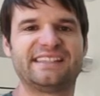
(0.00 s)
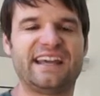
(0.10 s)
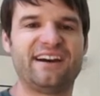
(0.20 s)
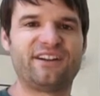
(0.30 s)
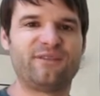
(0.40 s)

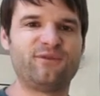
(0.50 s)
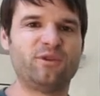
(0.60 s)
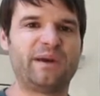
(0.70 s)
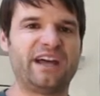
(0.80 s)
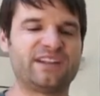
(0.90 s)
down on
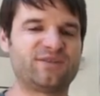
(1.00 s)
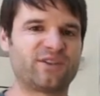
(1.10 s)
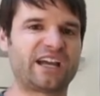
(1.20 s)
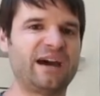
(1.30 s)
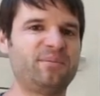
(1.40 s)
fuel mileage for
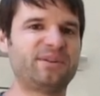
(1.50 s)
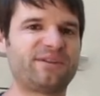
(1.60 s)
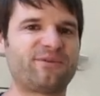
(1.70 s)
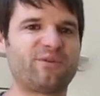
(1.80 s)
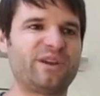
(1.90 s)
a couple
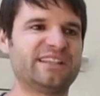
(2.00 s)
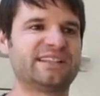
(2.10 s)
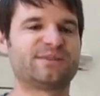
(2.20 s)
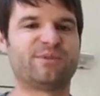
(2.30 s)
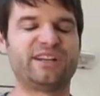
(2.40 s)
different
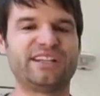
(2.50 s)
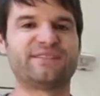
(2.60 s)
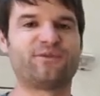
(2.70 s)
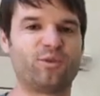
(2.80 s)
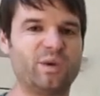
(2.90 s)
reasons. One is
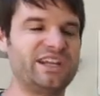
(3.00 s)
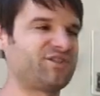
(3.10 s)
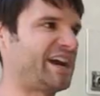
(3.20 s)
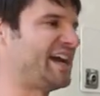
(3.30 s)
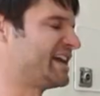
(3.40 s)
for wind
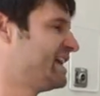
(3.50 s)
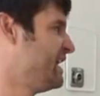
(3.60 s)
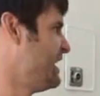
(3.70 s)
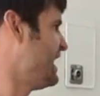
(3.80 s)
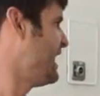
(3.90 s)
drag,
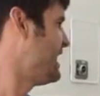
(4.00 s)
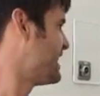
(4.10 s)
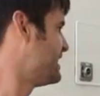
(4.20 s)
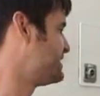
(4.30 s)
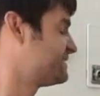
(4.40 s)

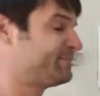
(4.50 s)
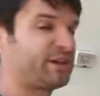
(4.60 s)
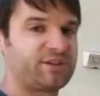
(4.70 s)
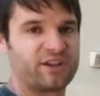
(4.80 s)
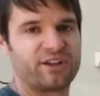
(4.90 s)
and
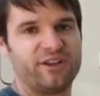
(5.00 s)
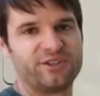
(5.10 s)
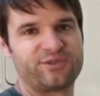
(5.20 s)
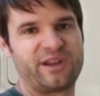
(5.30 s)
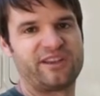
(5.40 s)
especially an
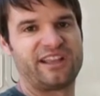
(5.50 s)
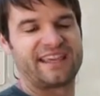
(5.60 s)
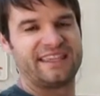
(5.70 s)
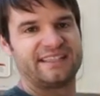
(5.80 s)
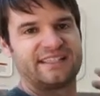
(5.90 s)
enclosed trailer
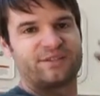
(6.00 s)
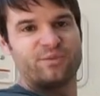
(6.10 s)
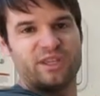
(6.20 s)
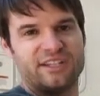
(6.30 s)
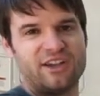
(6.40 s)
like this that's
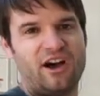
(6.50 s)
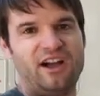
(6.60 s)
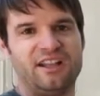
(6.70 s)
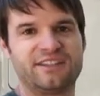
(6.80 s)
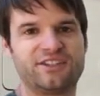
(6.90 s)
really
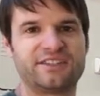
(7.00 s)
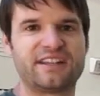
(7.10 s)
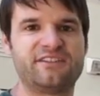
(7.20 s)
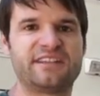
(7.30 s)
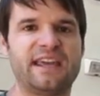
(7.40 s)
tall, it's just
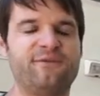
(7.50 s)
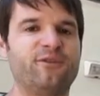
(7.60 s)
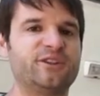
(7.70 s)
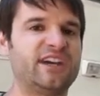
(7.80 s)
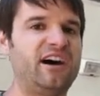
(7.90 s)
under 10
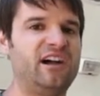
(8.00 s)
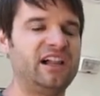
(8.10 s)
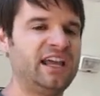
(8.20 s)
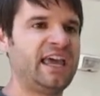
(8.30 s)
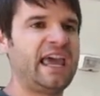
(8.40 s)
foot tall.
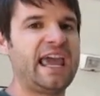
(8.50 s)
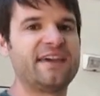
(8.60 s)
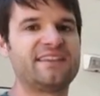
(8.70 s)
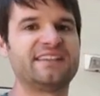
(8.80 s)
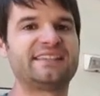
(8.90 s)

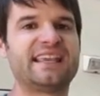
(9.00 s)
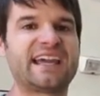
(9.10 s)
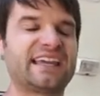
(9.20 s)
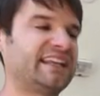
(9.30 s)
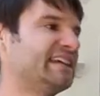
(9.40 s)
And then
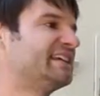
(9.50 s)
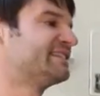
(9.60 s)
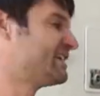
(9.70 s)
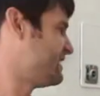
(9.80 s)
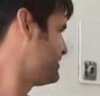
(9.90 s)
second
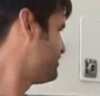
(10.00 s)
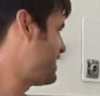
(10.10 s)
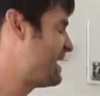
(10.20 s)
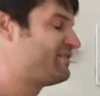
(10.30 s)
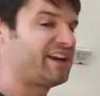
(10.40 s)
is you're
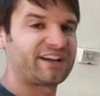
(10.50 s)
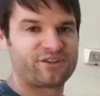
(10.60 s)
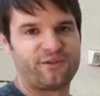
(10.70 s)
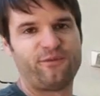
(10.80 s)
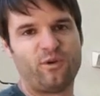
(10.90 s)
having an
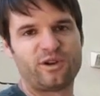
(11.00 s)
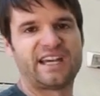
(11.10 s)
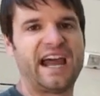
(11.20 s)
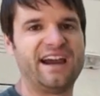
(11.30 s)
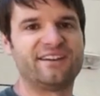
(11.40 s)
extra four
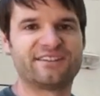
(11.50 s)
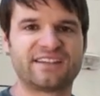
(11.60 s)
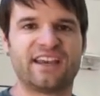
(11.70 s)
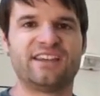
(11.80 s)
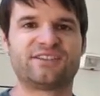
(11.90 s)
tires,
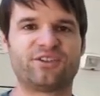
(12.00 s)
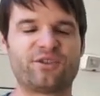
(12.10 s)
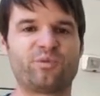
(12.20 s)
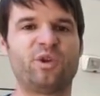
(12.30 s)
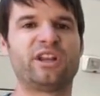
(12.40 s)
so
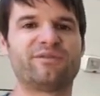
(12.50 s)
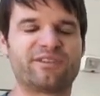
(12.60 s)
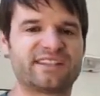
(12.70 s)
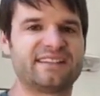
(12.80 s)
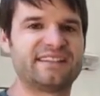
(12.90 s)
the rolling
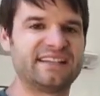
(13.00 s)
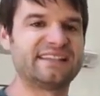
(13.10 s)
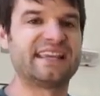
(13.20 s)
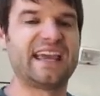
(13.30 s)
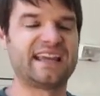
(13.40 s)

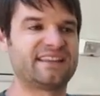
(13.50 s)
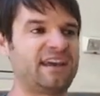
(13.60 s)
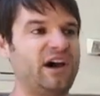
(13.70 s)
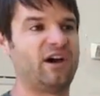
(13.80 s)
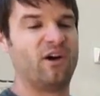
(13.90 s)
resistance and
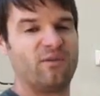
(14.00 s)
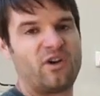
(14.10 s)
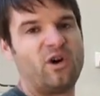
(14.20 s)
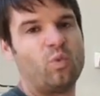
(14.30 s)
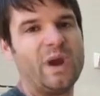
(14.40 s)
the
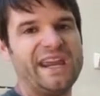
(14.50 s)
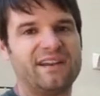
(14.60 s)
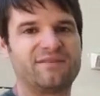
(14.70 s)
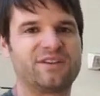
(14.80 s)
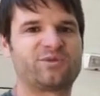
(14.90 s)
overall weight
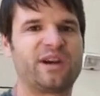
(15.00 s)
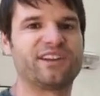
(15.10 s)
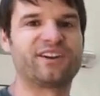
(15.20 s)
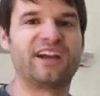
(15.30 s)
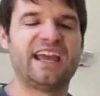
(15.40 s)
of the trailer